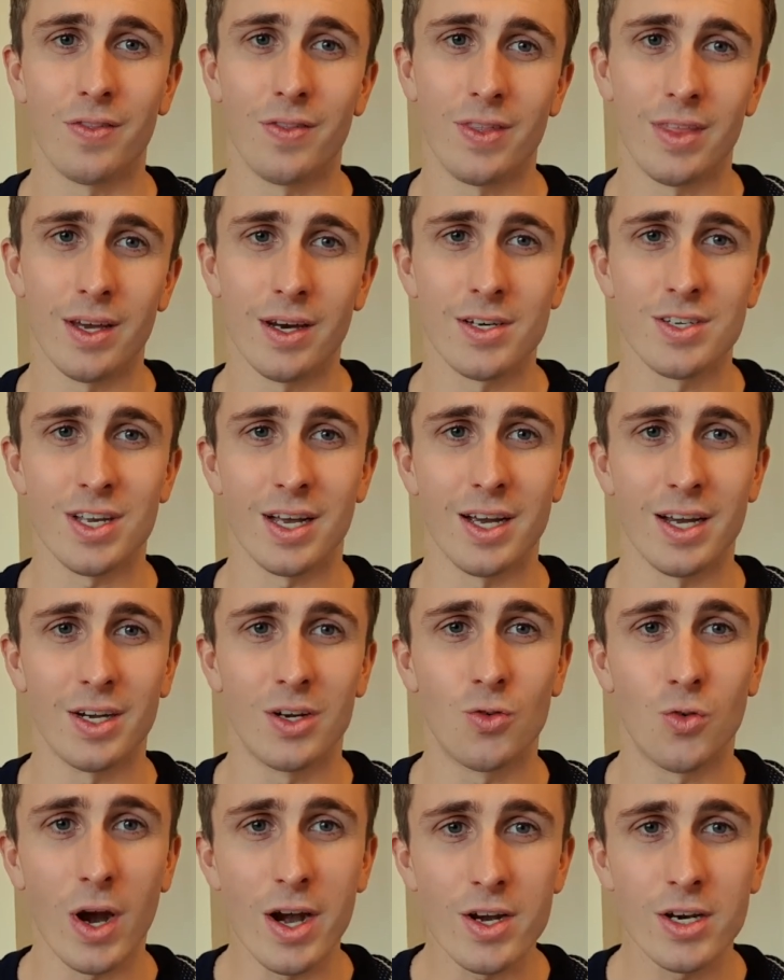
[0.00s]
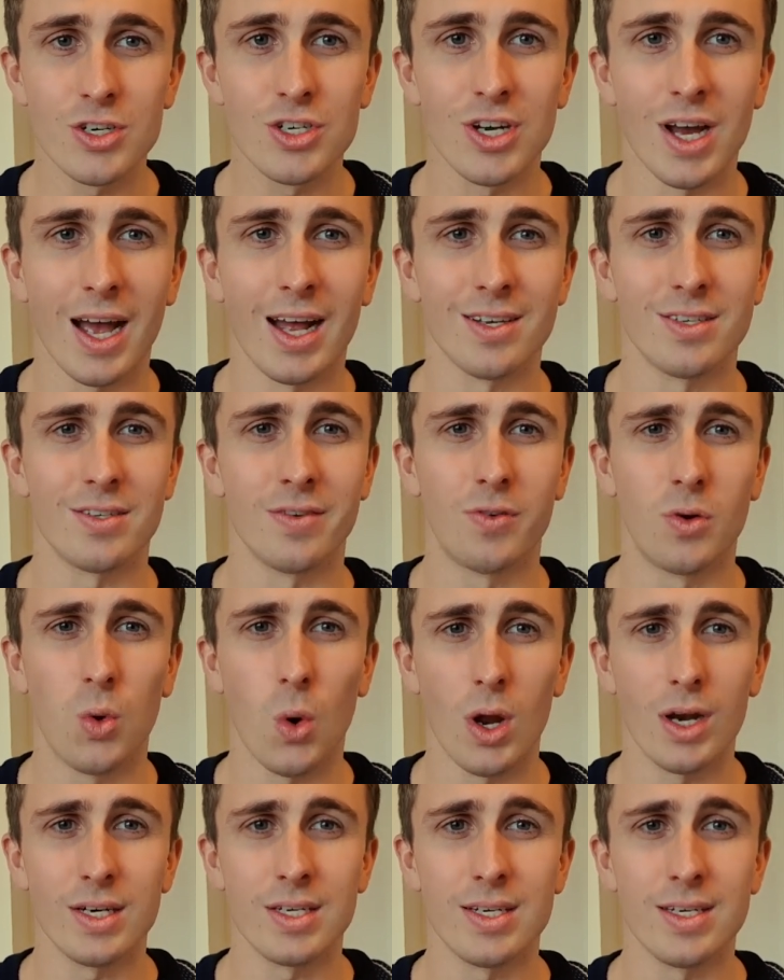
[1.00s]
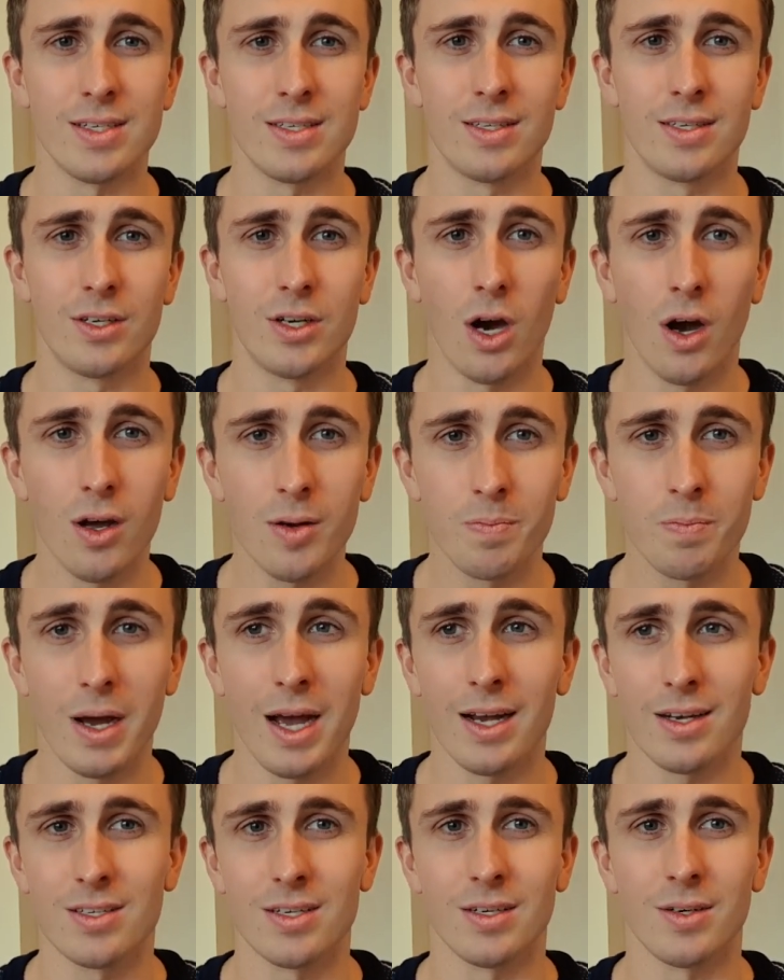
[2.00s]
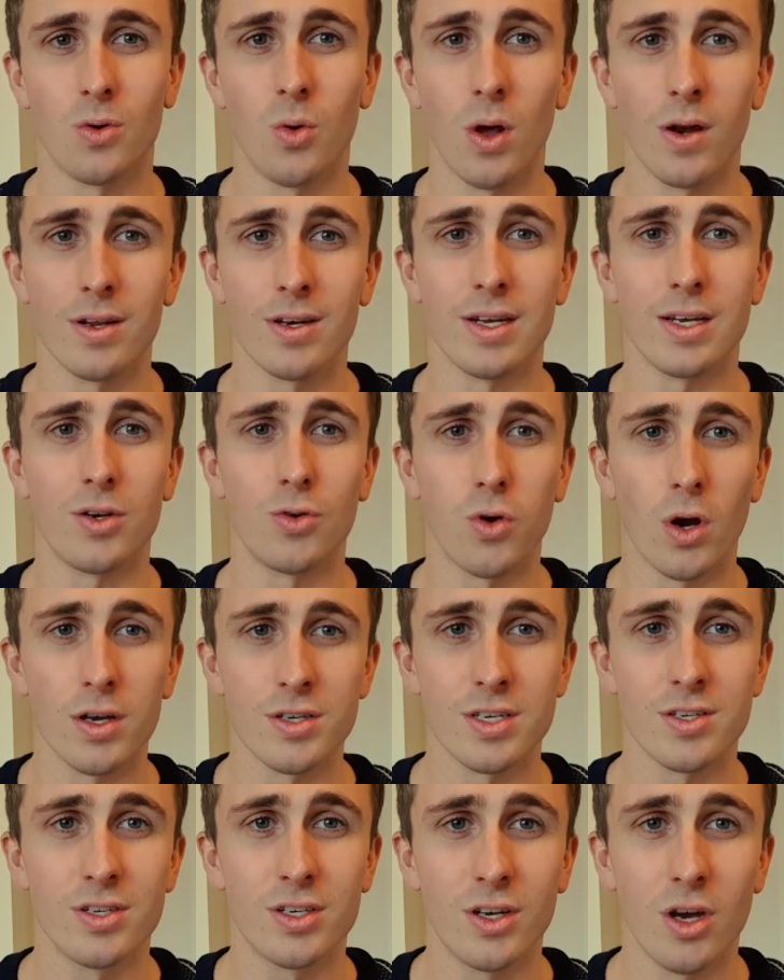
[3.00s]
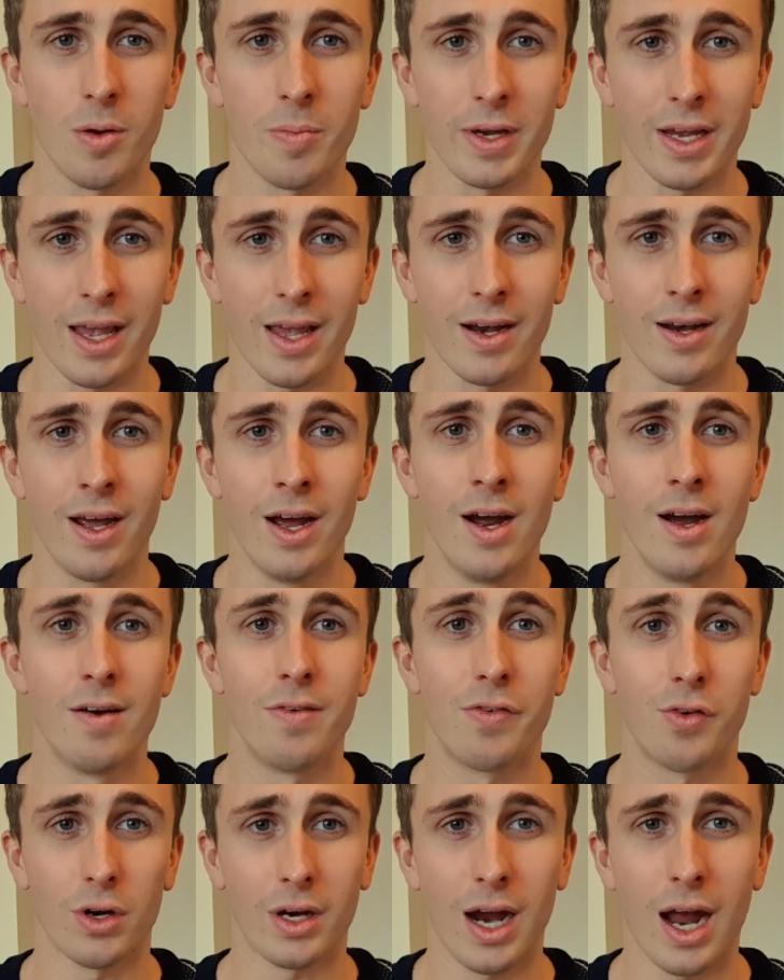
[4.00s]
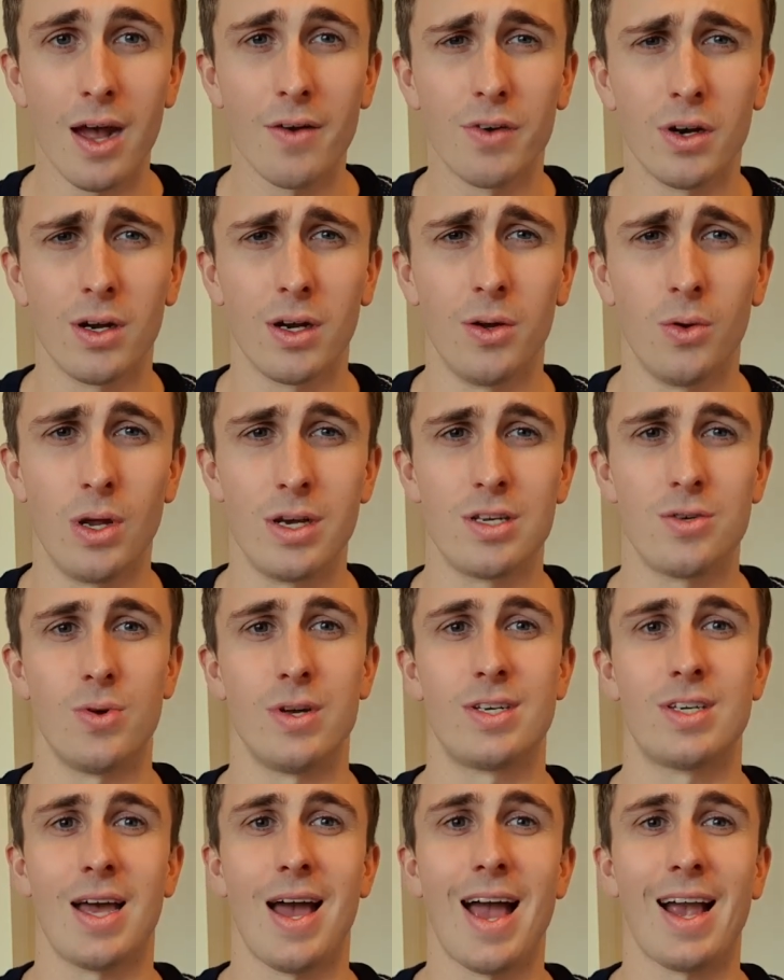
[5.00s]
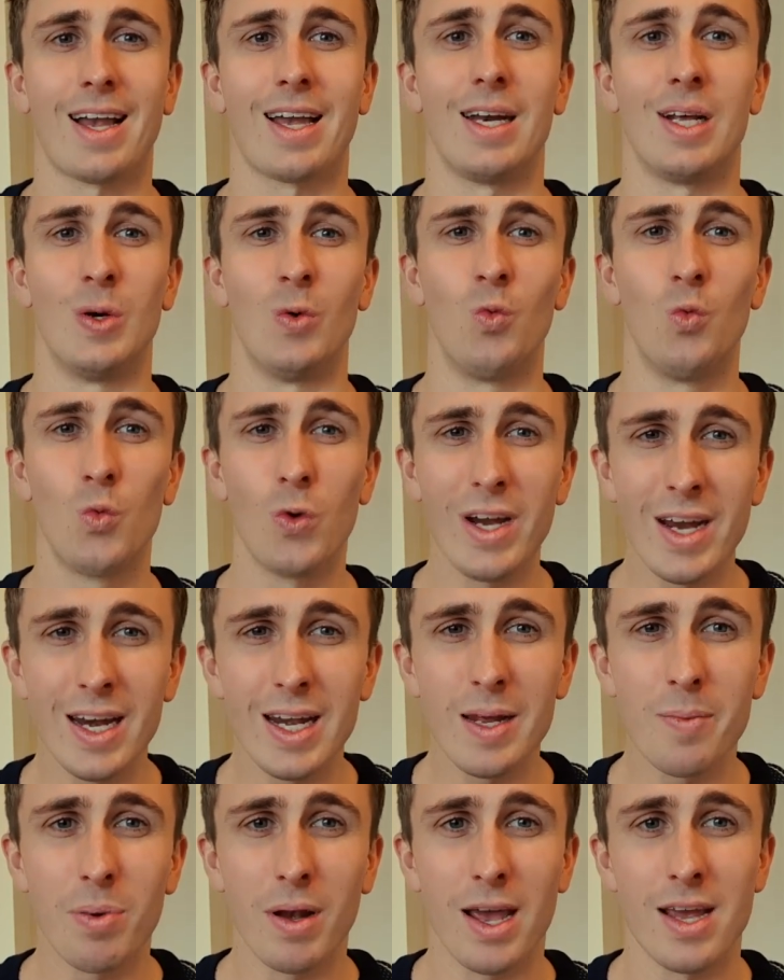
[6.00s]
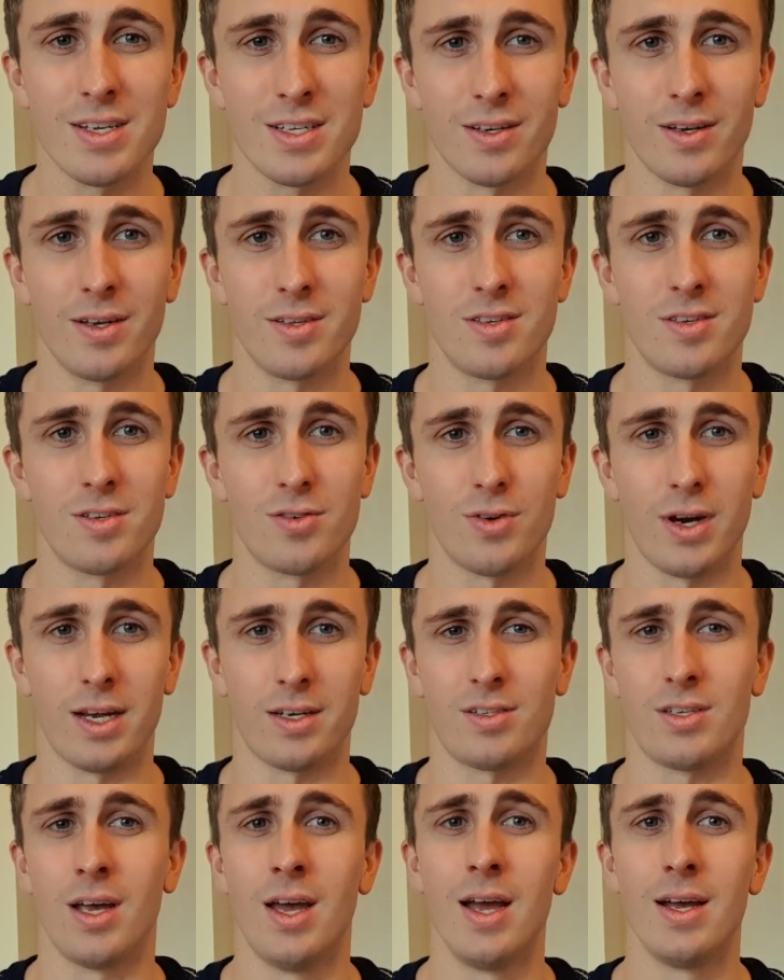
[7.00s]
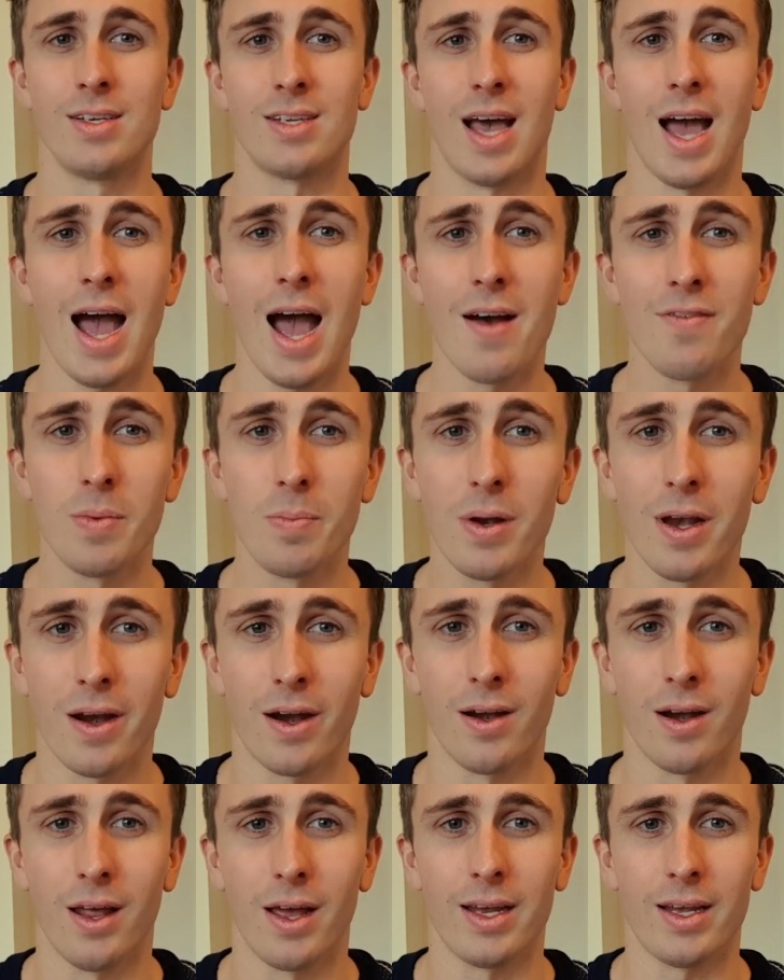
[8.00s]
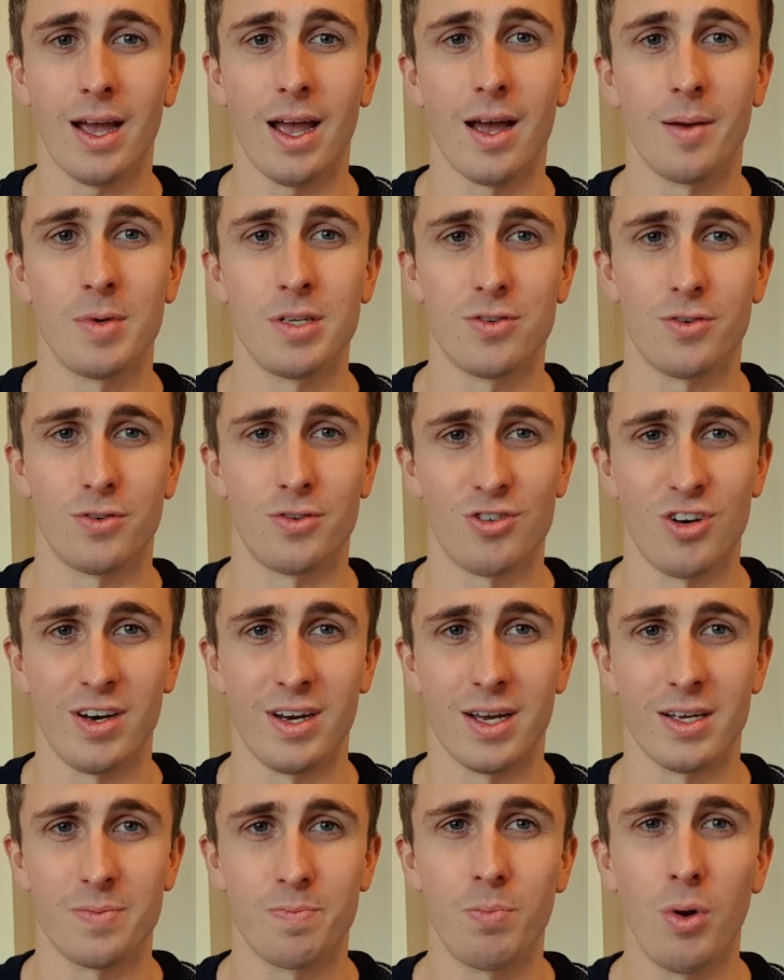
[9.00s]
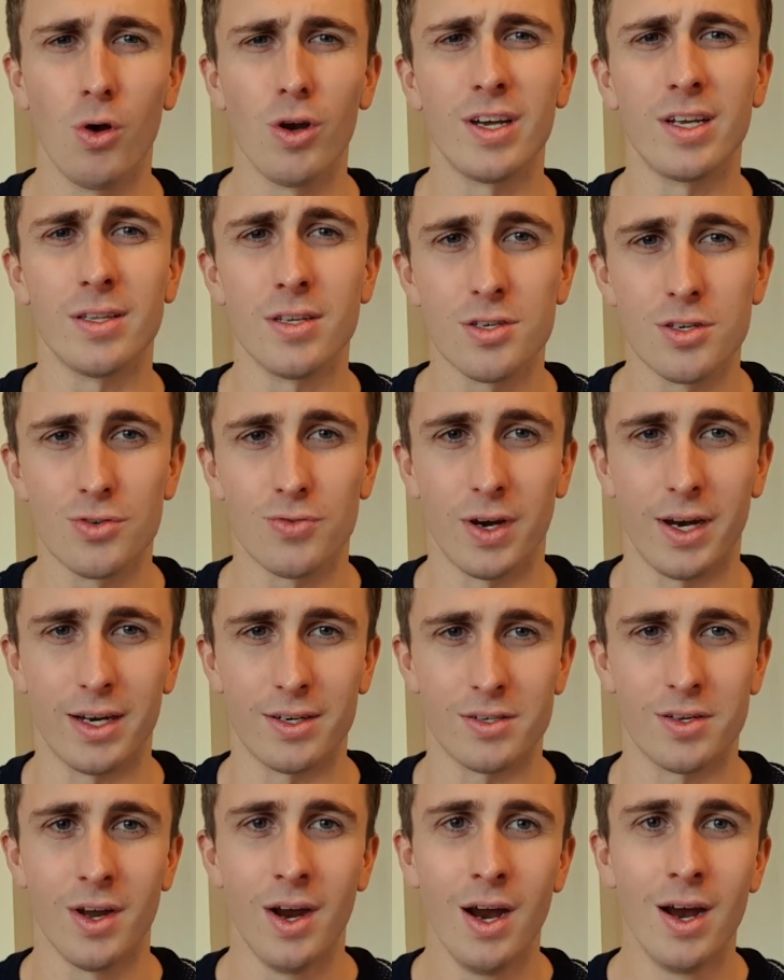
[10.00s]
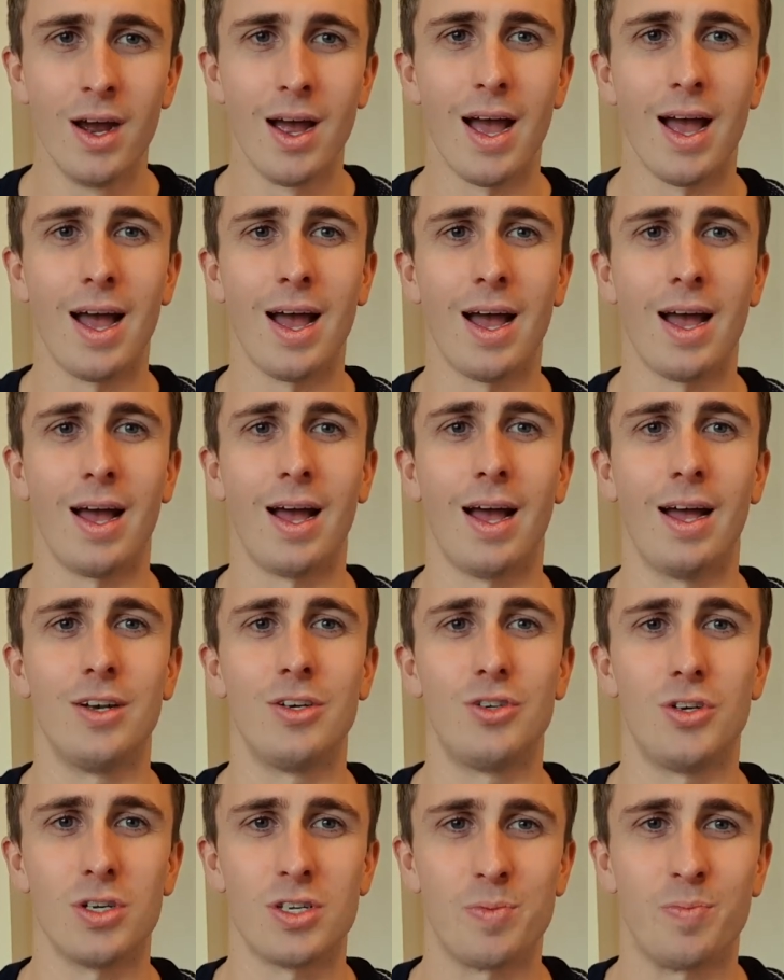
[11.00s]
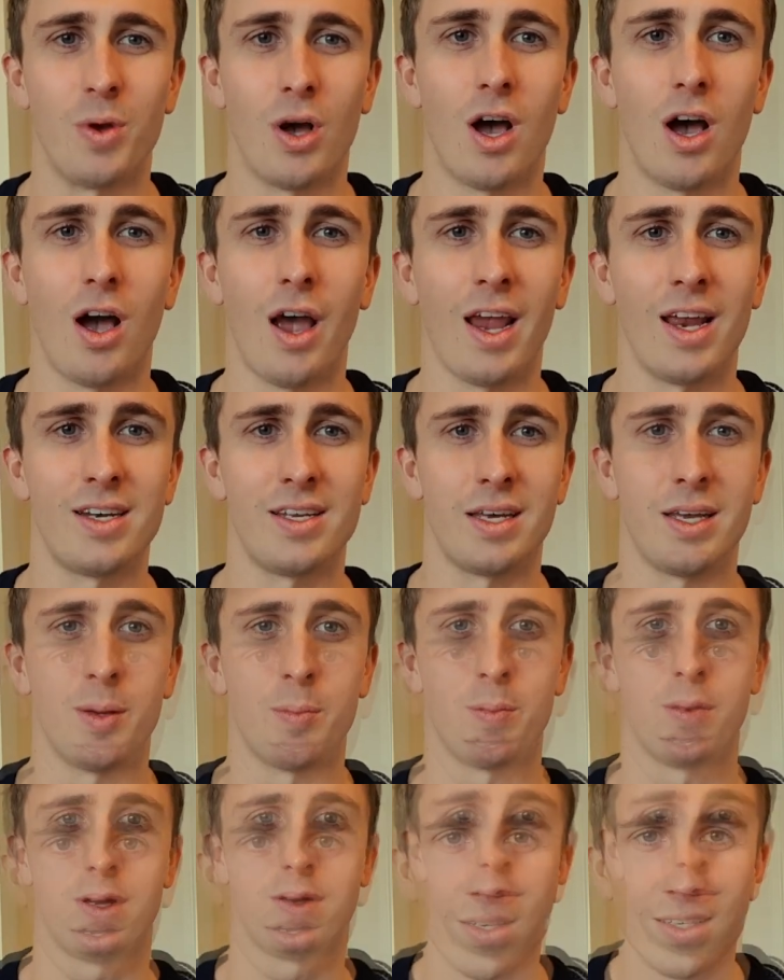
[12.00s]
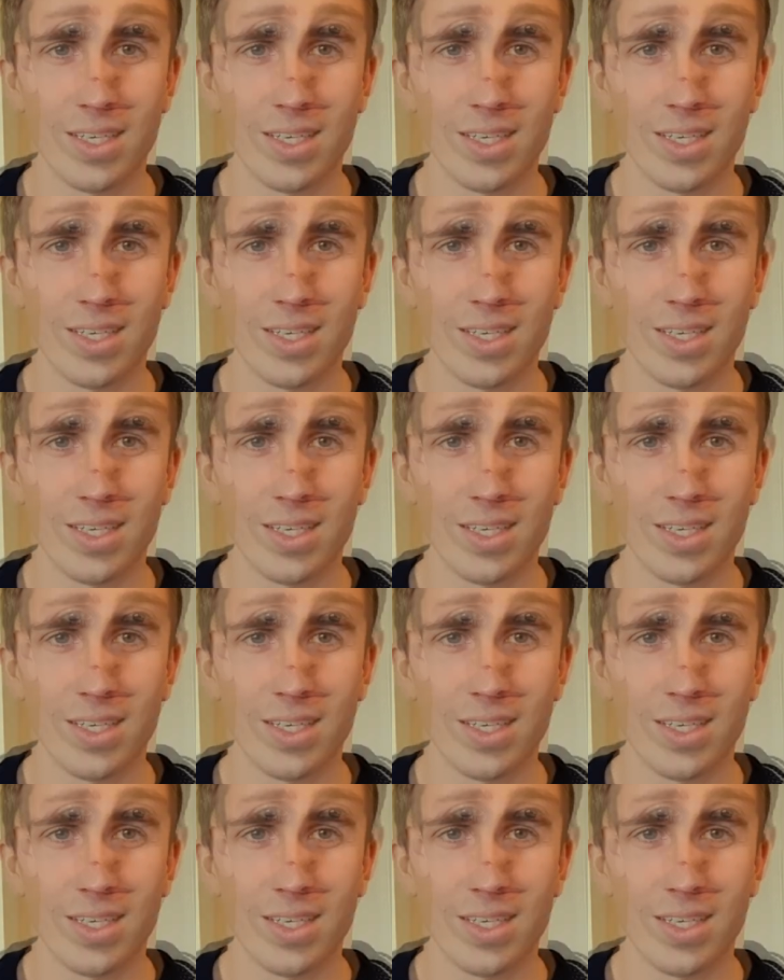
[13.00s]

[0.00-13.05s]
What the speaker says: there's a greater chance of quality cutbacks and quality crosses coming in for Calvert-Lewin to attack, and it really plays to his strengths to have a player like James Rodriguez pulling the strings just behind him.